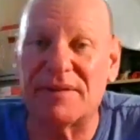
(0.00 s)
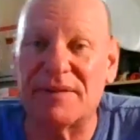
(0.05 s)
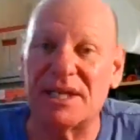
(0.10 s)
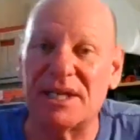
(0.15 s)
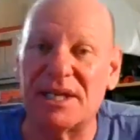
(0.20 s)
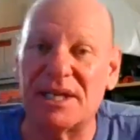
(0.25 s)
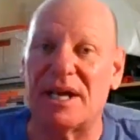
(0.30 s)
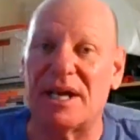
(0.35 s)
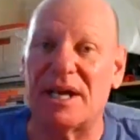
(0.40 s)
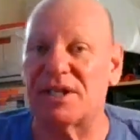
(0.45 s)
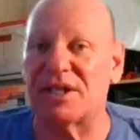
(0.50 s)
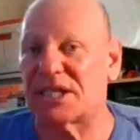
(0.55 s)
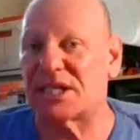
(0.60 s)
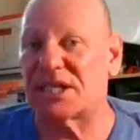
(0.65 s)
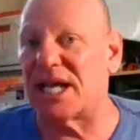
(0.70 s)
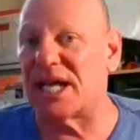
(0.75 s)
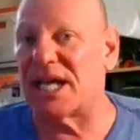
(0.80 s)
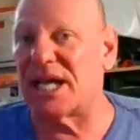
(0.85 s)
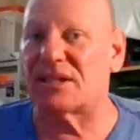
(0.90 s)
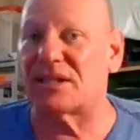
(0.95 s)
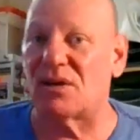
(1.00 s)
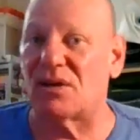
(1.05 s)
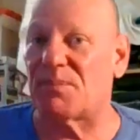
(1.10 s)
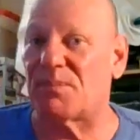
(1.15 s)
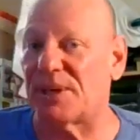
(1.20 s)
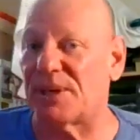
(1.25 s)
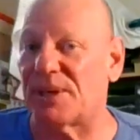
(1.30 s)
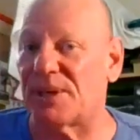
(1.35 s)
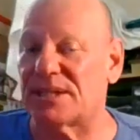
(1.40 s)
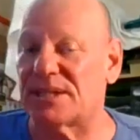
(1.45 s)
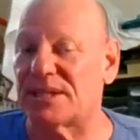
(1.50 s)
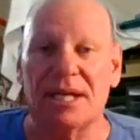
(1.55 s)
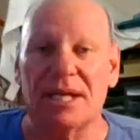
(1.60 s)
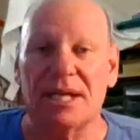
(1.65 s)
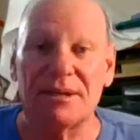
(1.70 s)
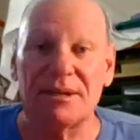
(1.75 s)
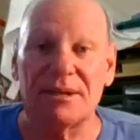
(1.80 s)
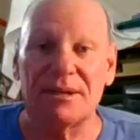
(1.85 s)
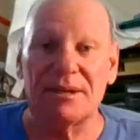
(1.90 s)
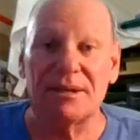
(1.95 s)
there's case law
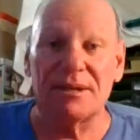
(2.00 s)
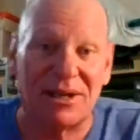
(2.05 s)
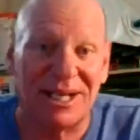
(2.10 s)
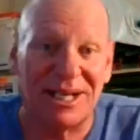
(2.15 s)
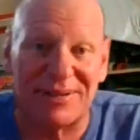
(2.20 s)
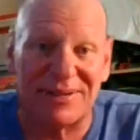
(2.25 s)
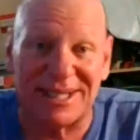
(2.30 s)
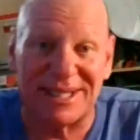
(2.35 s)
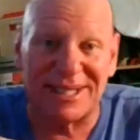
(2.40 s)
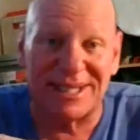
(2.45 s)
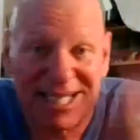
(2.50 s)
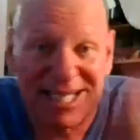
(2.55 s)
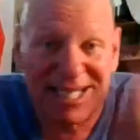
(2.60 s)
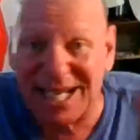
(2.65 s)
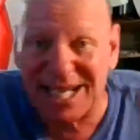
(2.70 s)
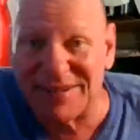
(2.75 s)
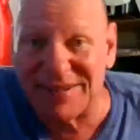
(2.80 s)
precedent. You may not even